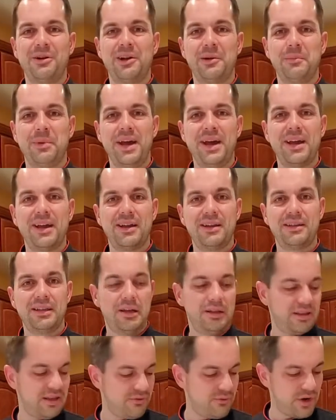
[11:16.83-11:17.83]
Welcome back.
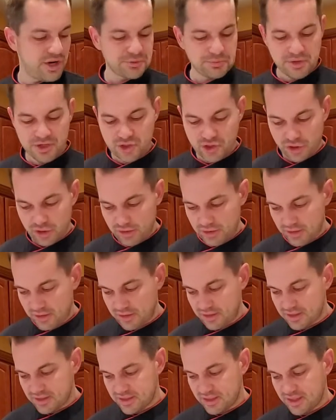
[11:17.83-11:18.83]
Now that I washed my shirt and
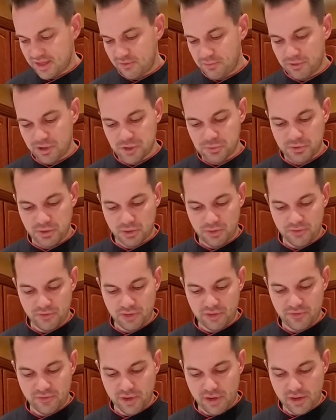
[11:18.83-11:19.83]
it doesn't have marshmallow
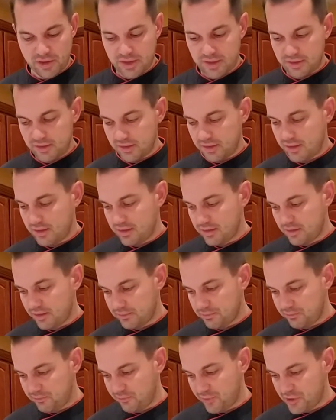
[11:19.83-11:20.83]
fluff on it, and
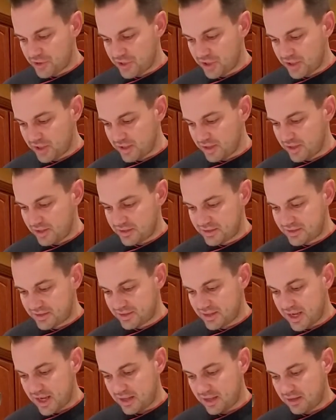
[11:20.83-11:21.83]
the fudge is
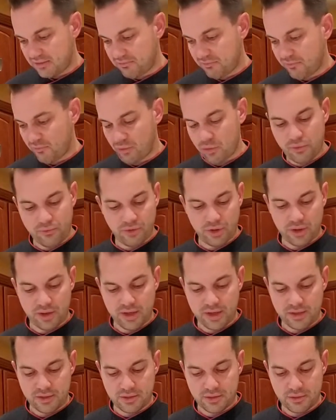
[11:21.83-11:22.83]
set for
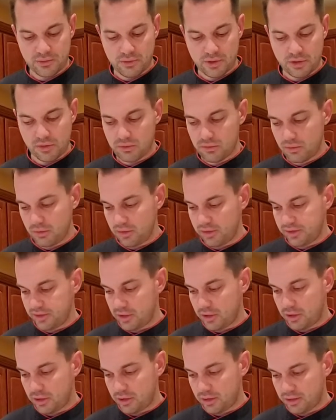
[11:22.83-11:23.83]
overnight to cool and
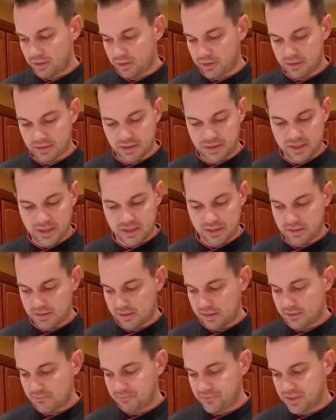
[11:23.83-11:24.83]
harden and get
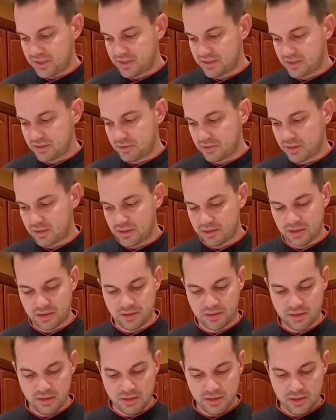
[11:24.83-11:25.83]
easy to cut
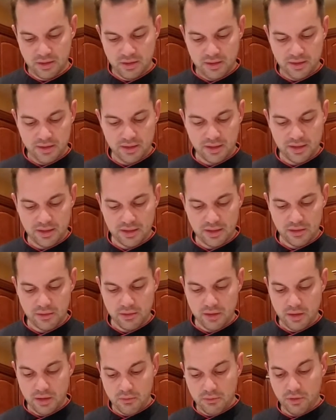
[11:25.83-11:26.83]
and
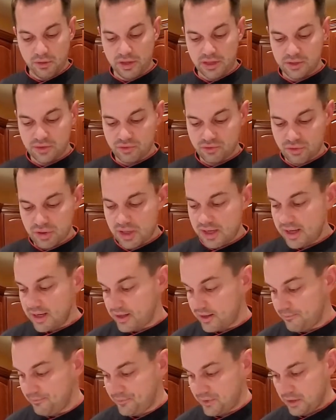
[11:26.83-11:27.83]
handle, we're ready to try
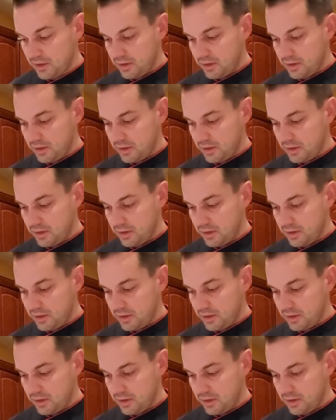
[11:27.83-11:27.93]
it.